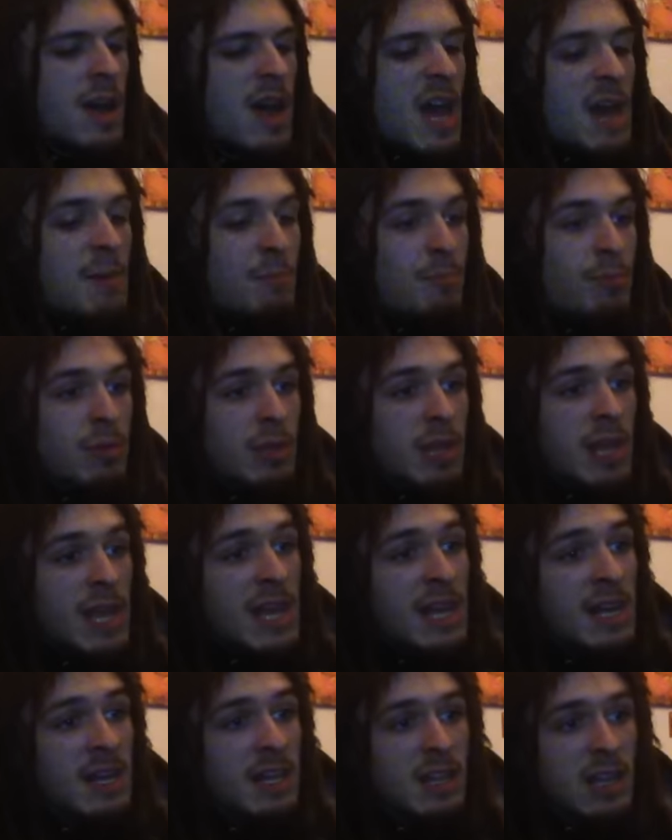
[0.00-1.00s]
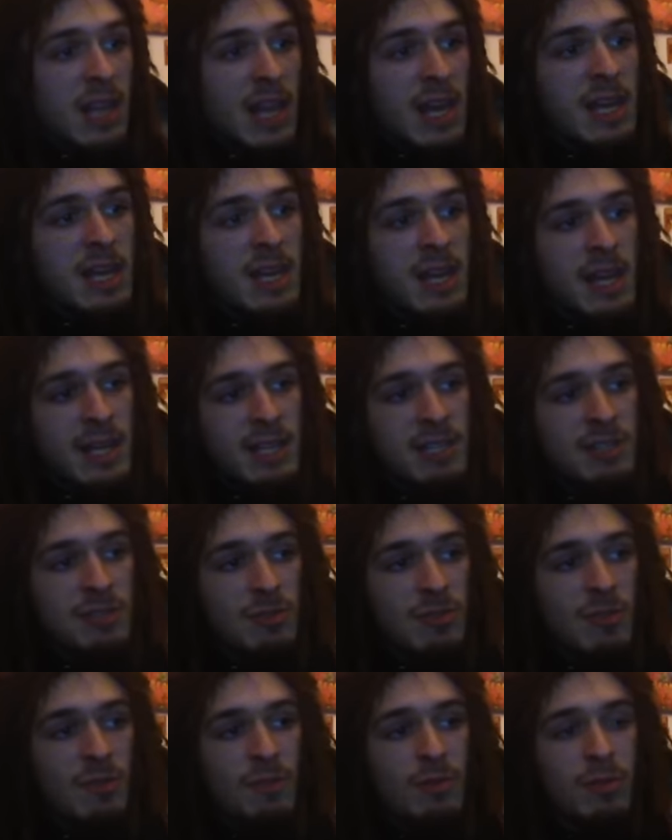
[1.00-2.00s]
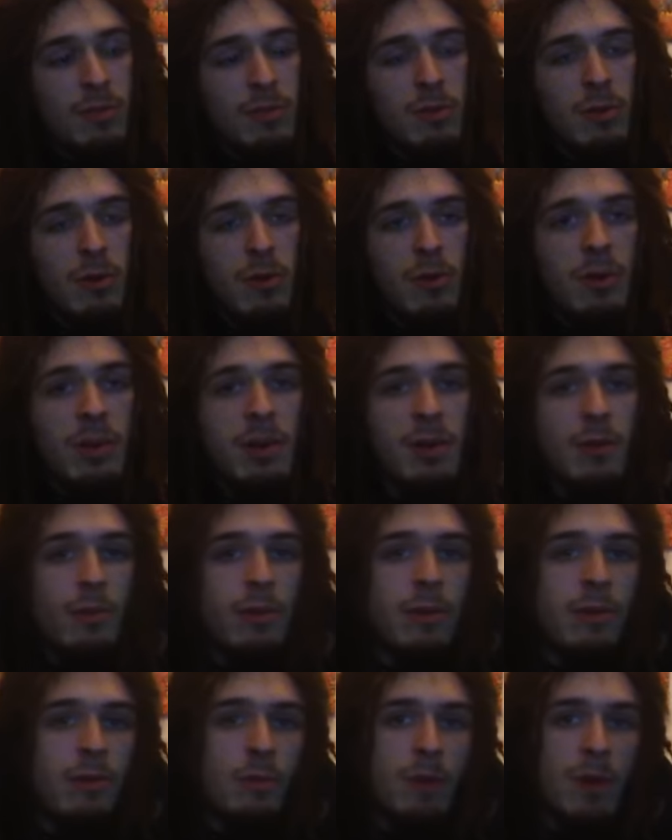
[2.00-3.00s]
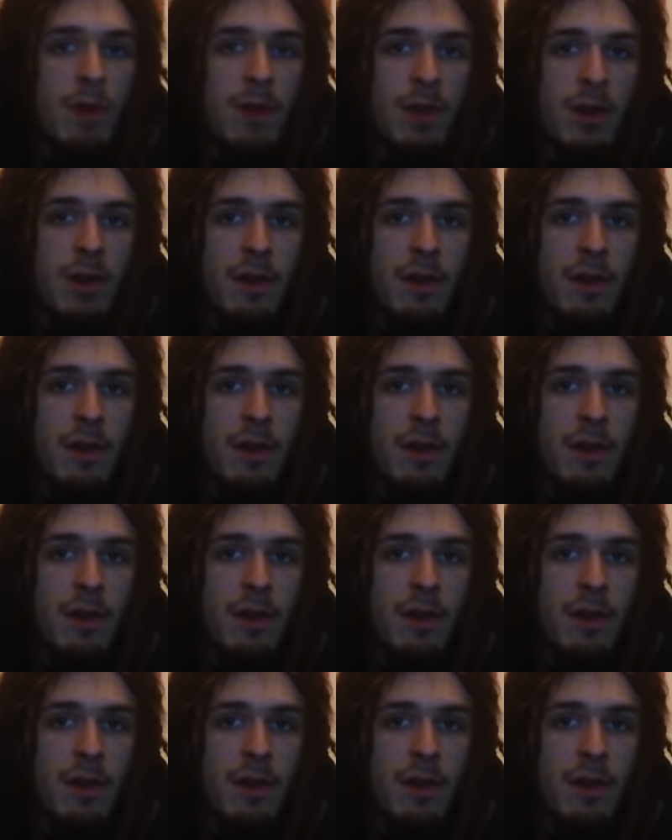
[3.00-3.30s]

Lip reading: and blade-like nature of Pluto in a weird way.